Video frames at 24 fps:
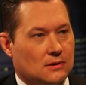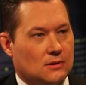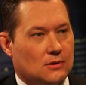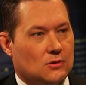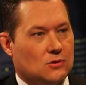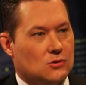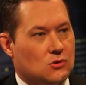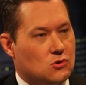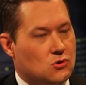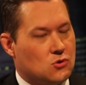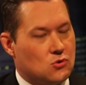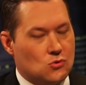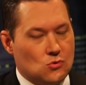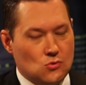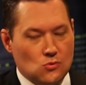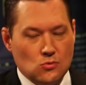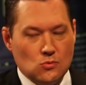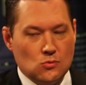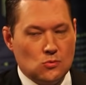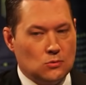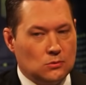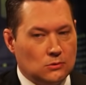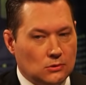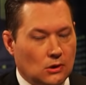
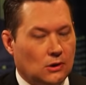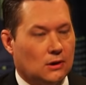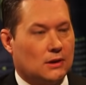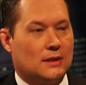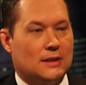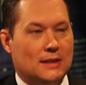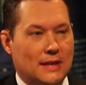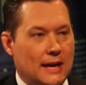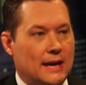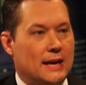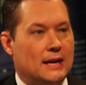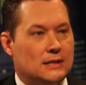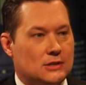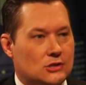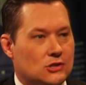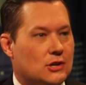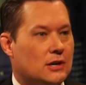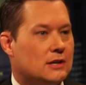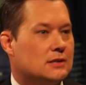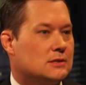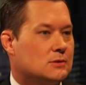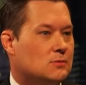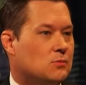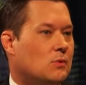who, look, they
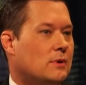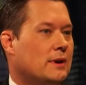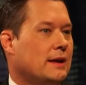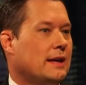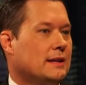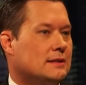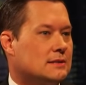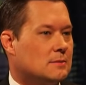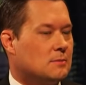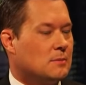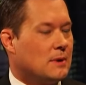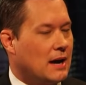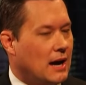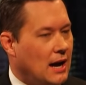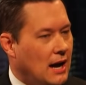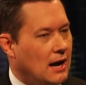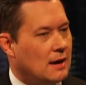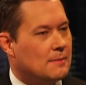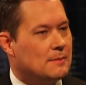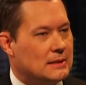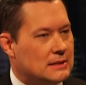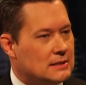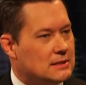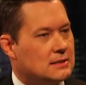just want to get some
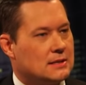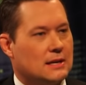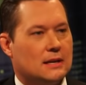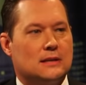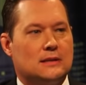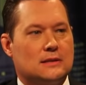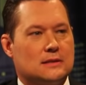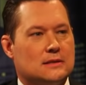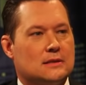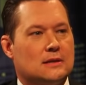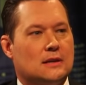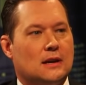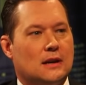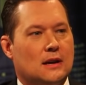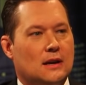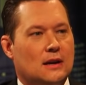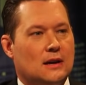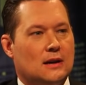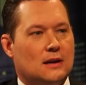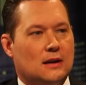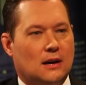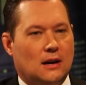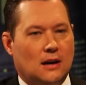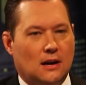common sense,
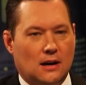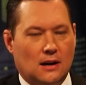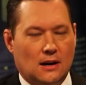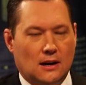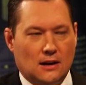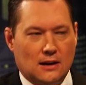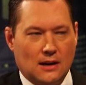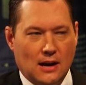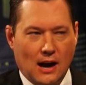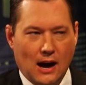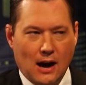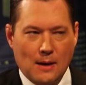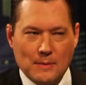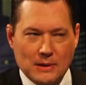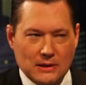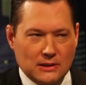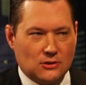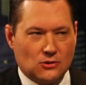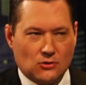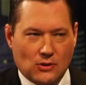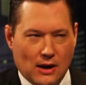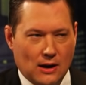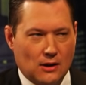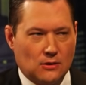
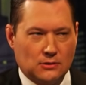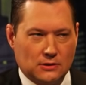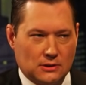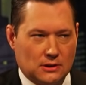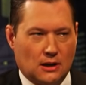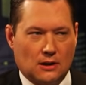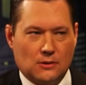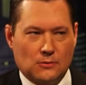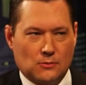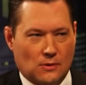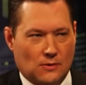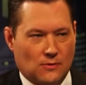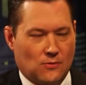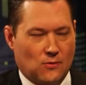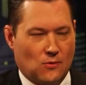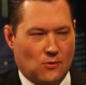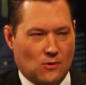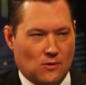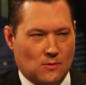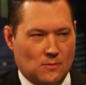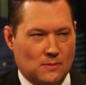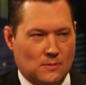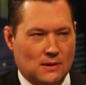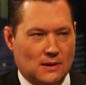common ground gun
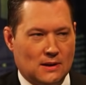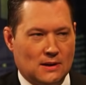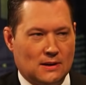reform